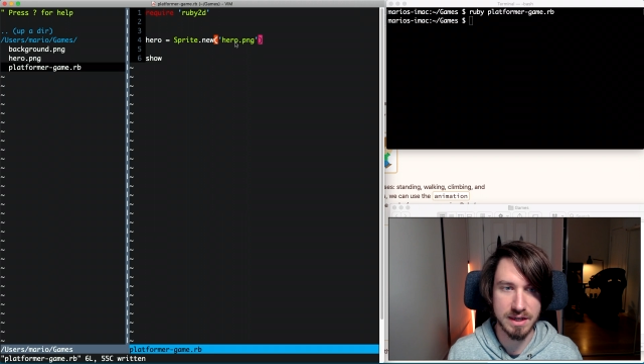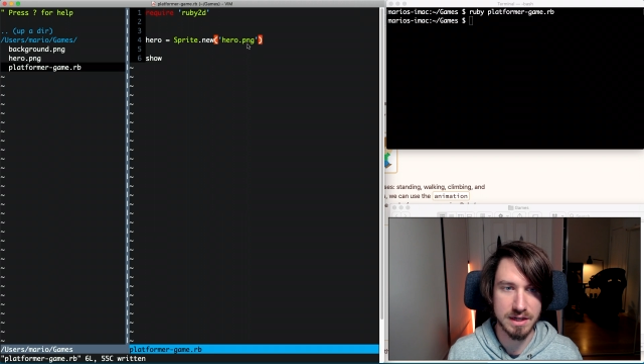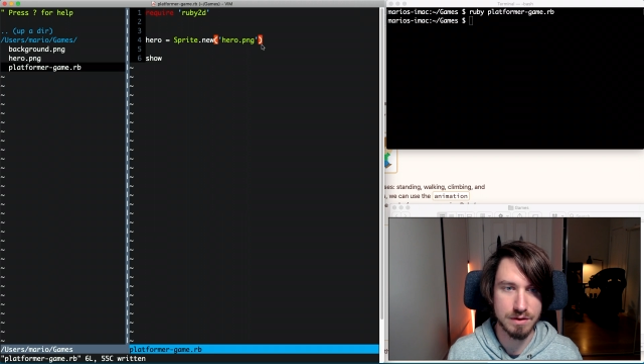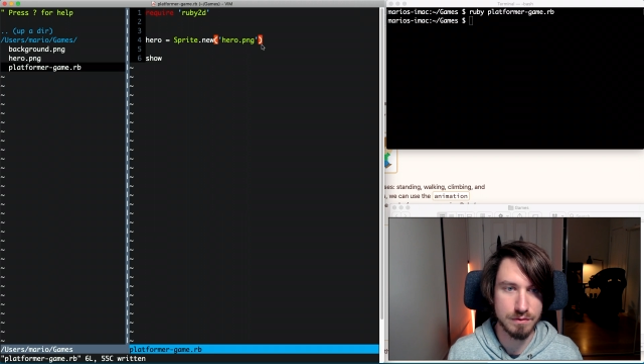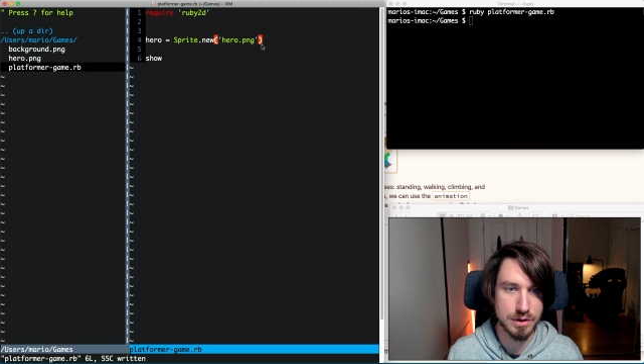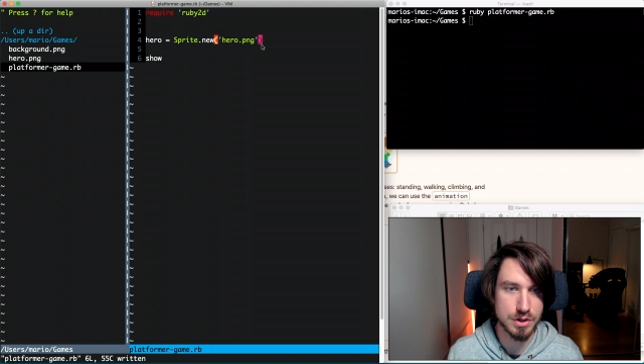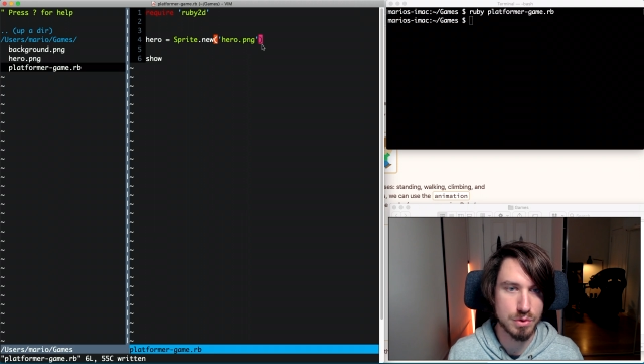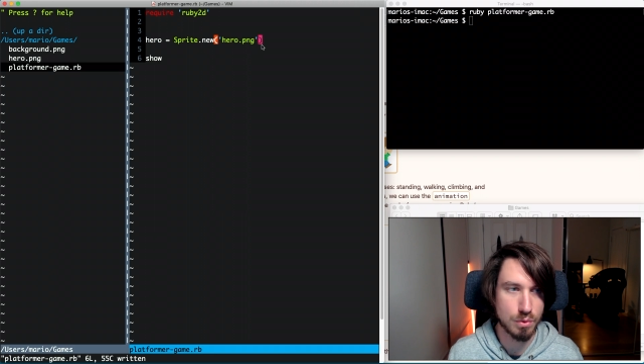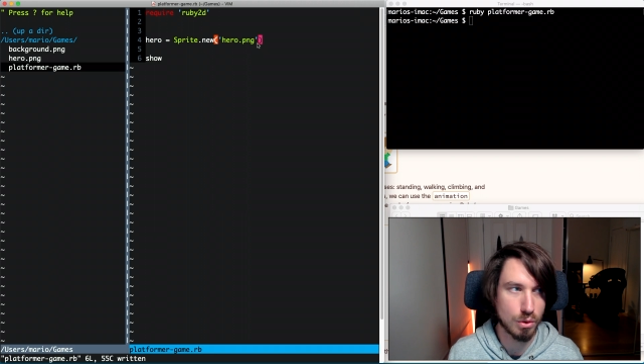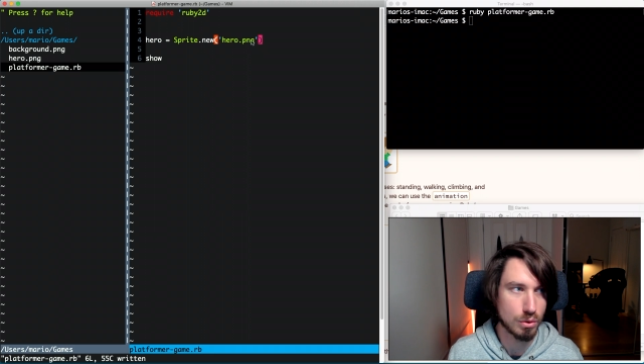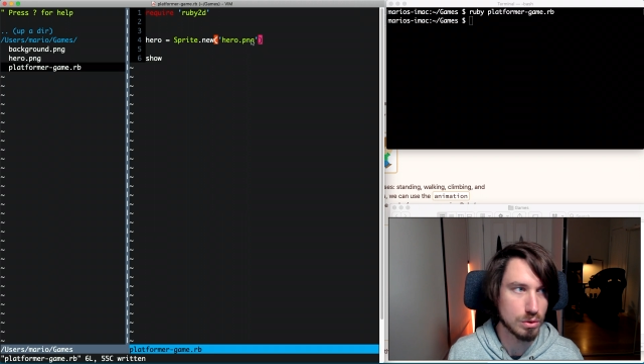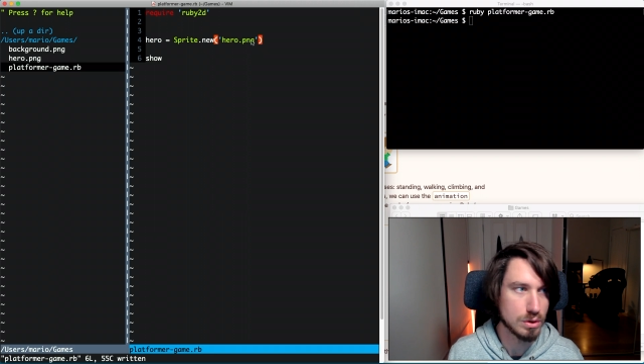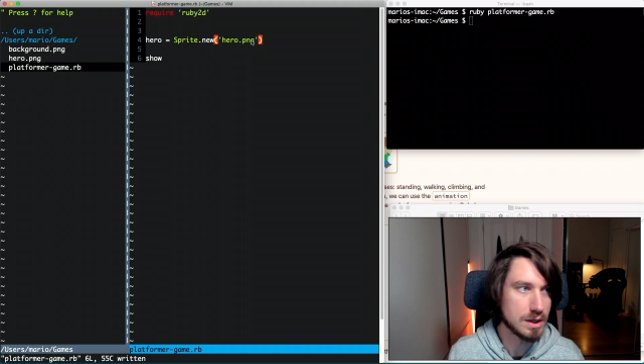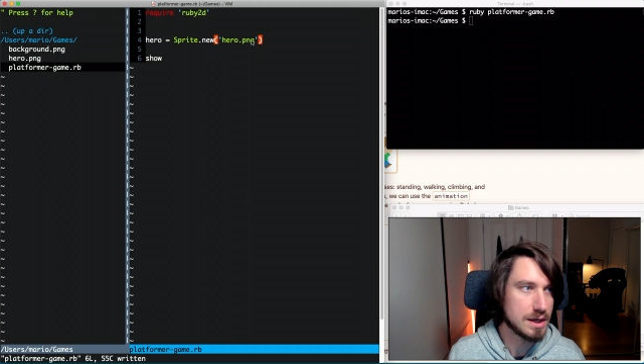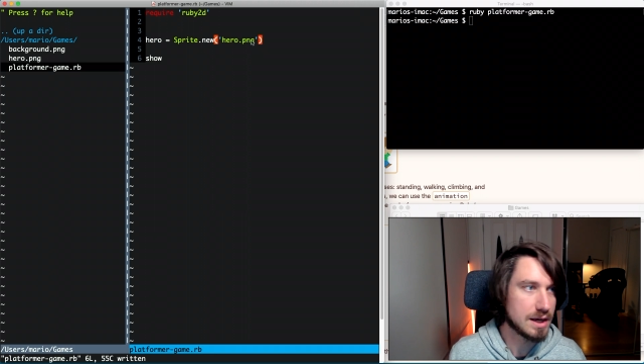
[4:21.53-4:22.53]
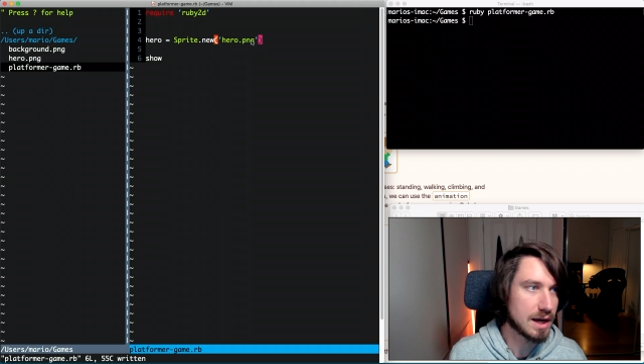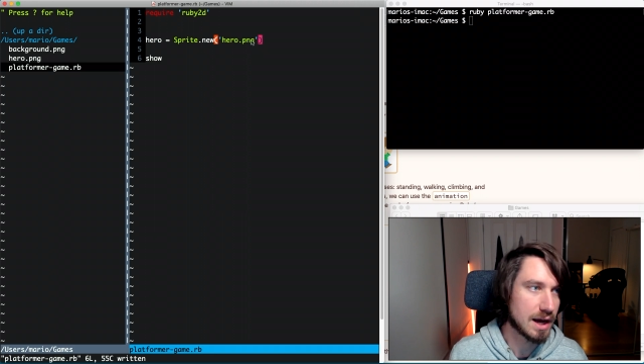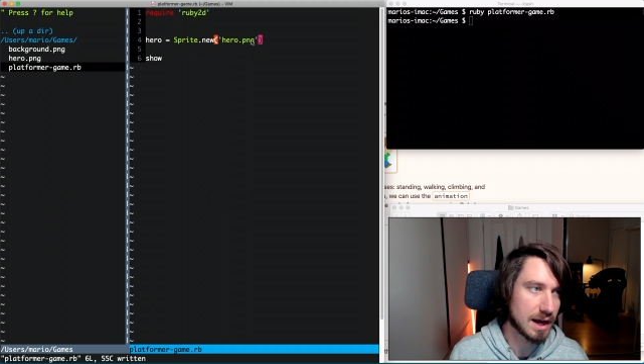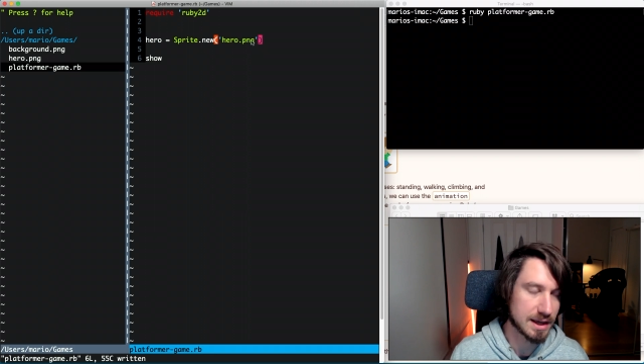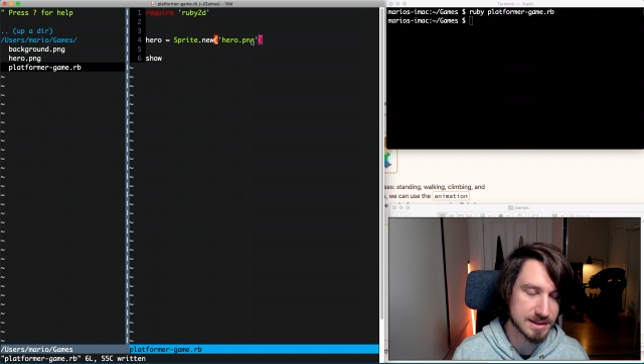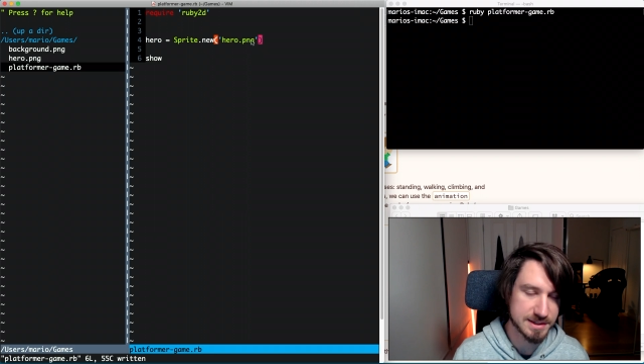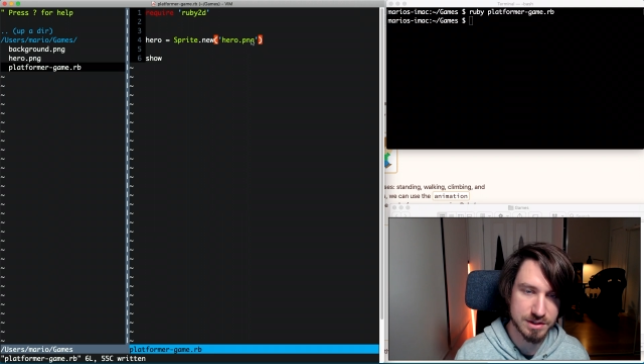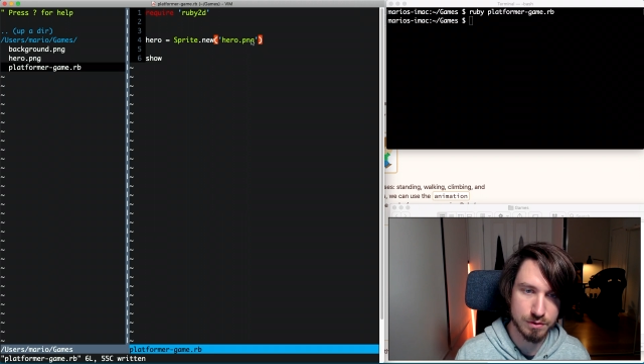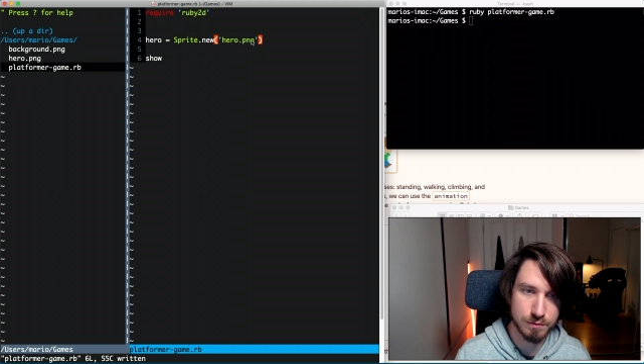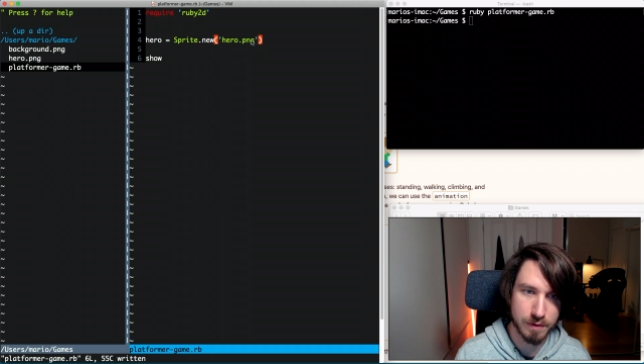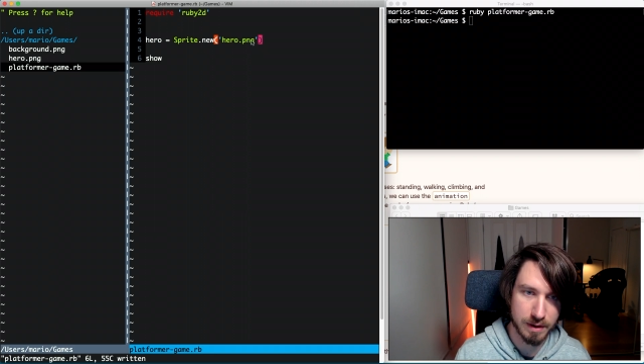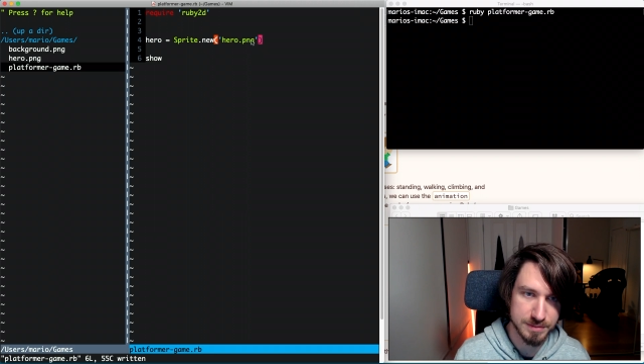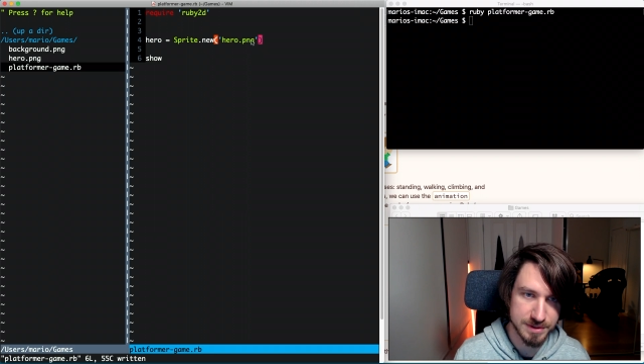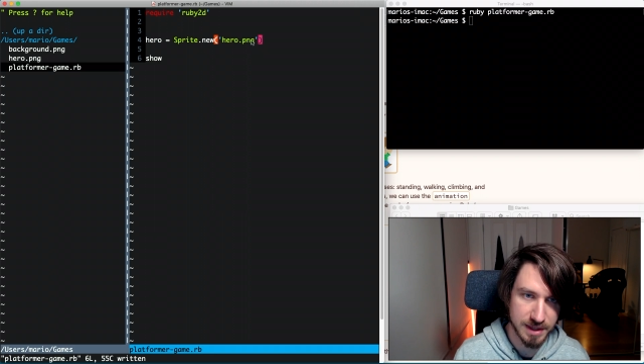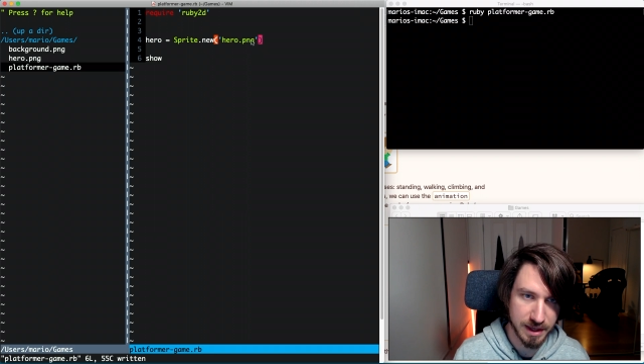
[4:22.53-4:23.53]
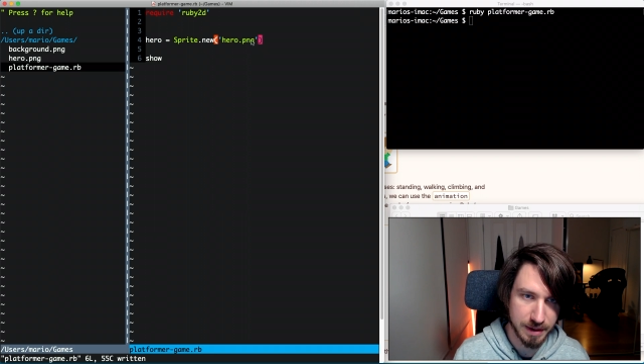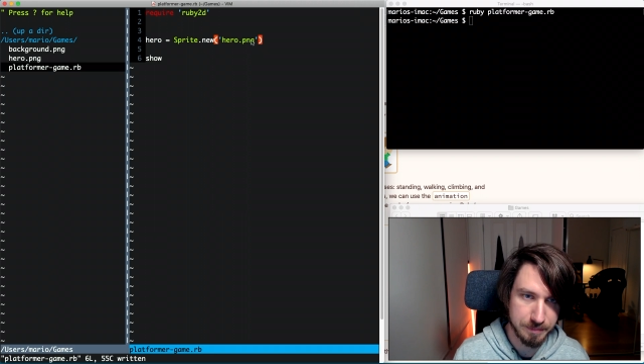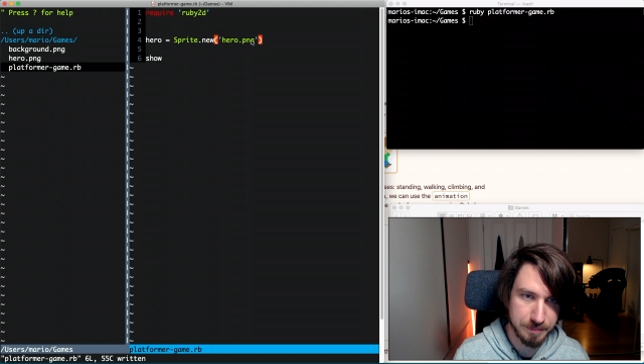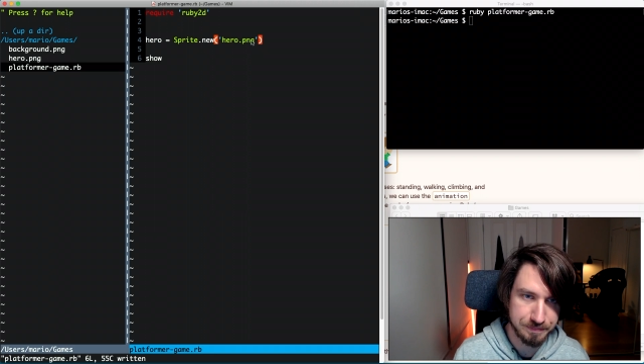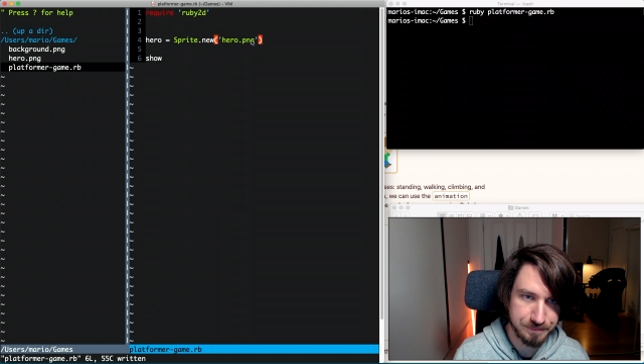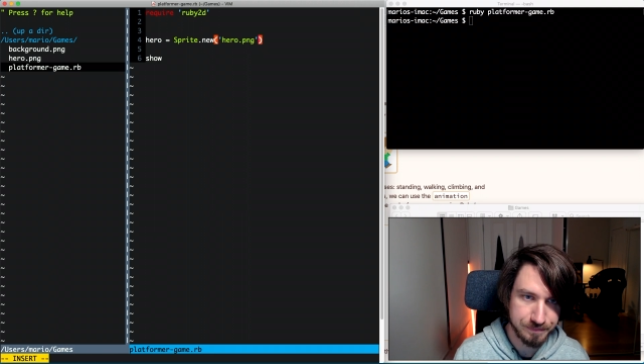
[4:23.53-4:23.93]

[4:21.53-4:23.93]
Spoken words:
individual still frames there.